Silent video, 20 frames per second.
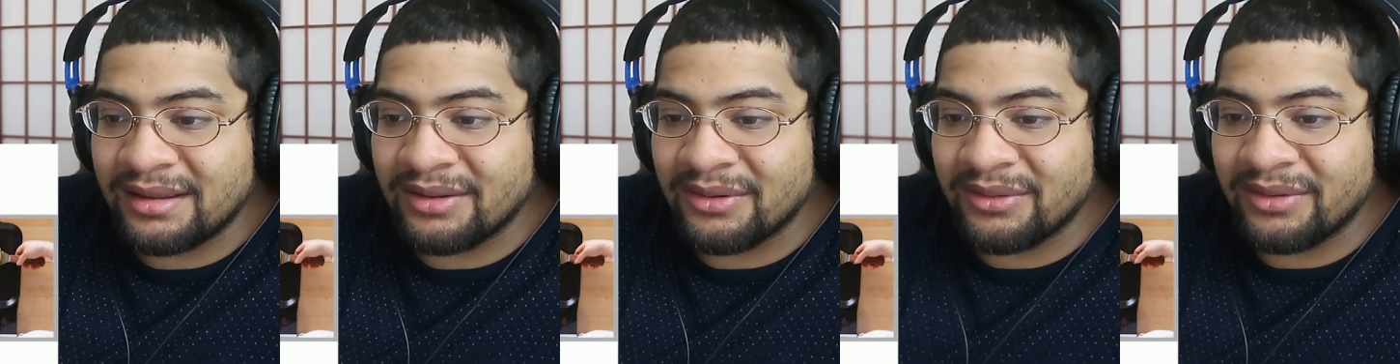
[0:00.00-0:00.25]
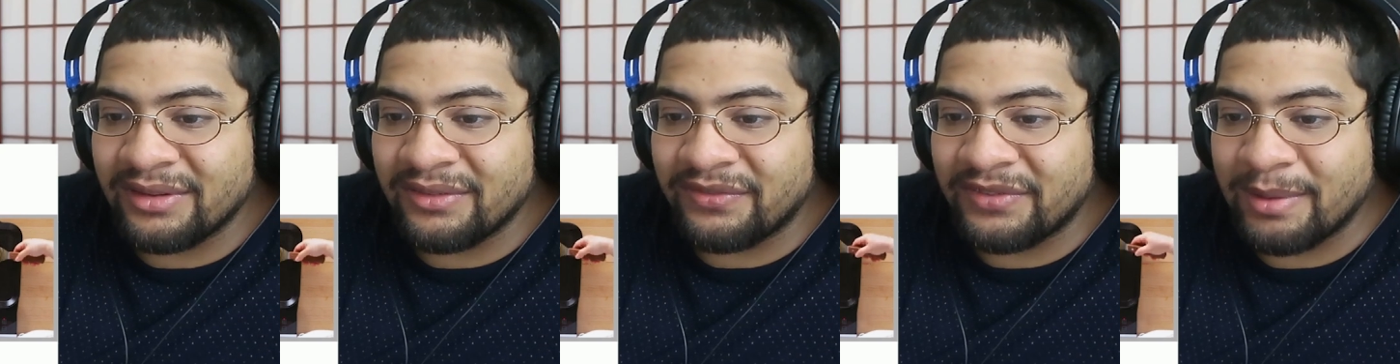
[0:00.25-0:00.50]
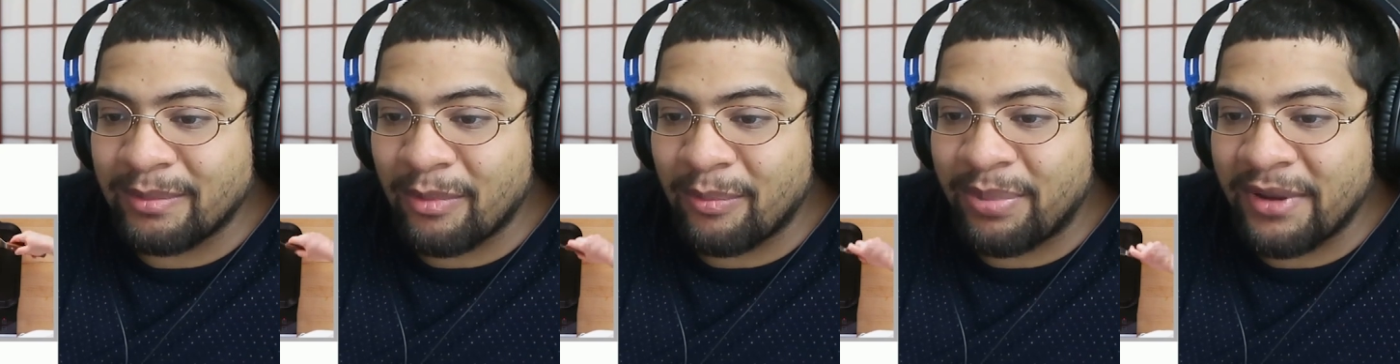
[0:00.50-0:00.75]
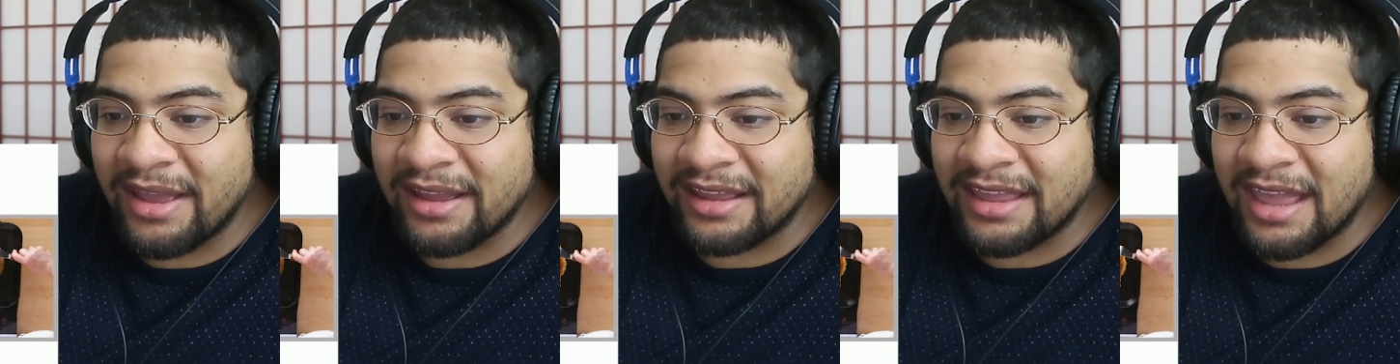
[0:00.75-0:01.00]
you only flip a
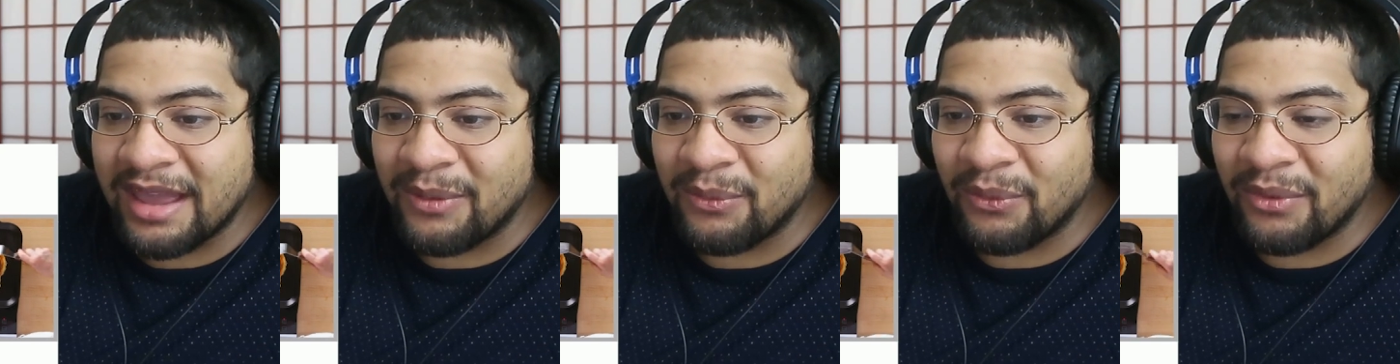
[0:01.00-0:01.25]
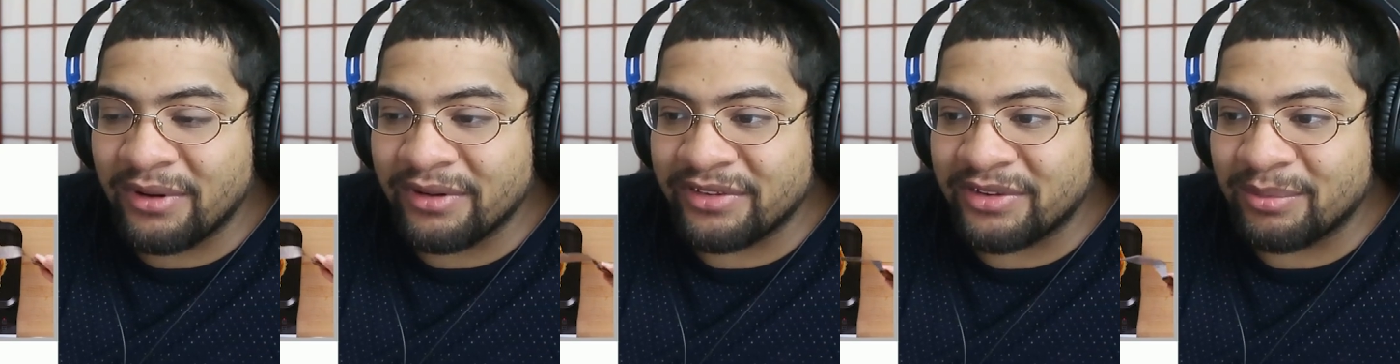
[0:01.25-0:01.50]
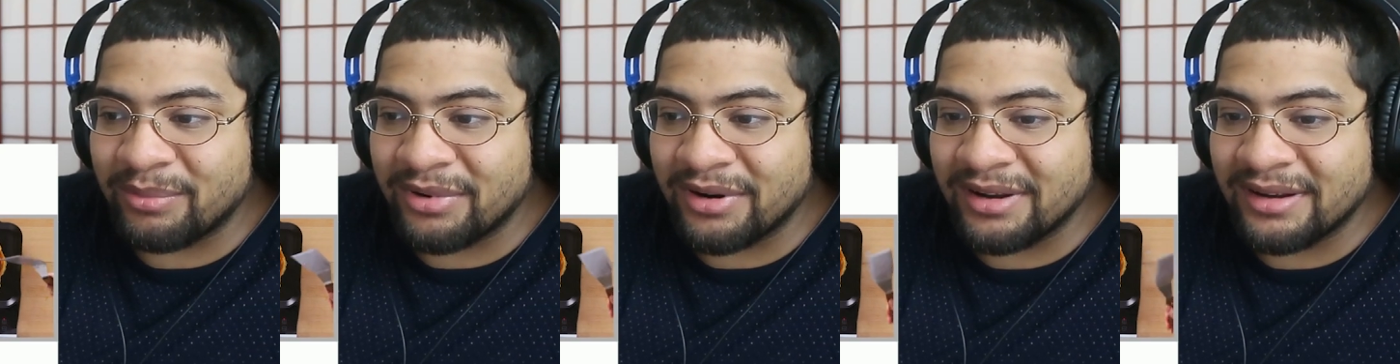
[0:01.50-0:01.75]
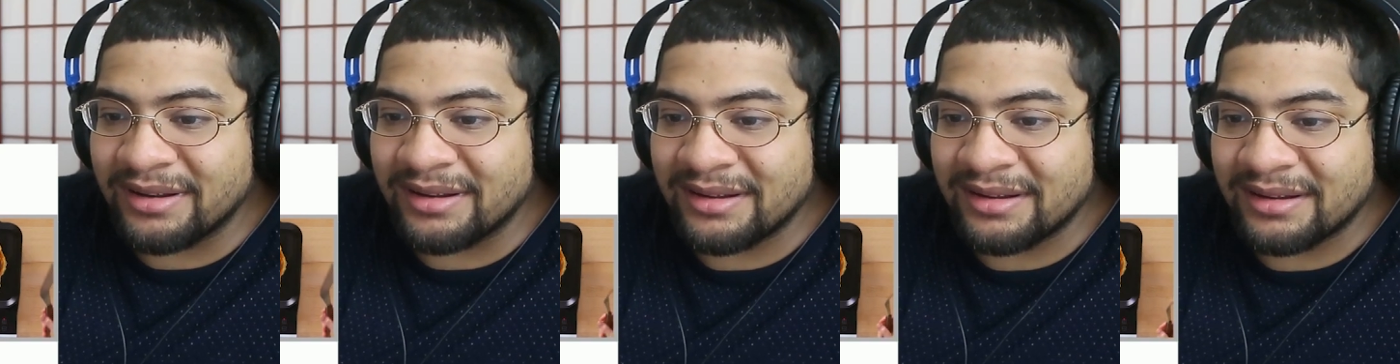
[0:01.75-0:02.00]
pancake once,
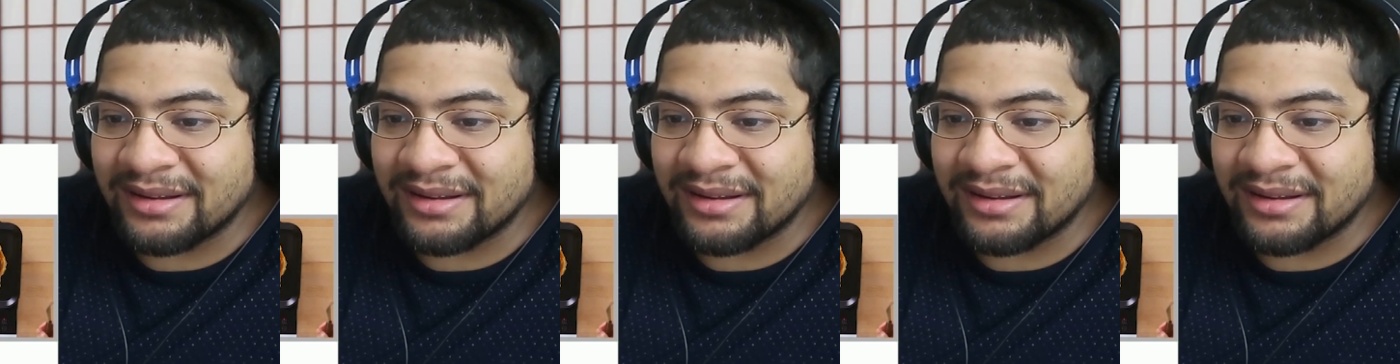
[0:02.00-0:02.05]
bro.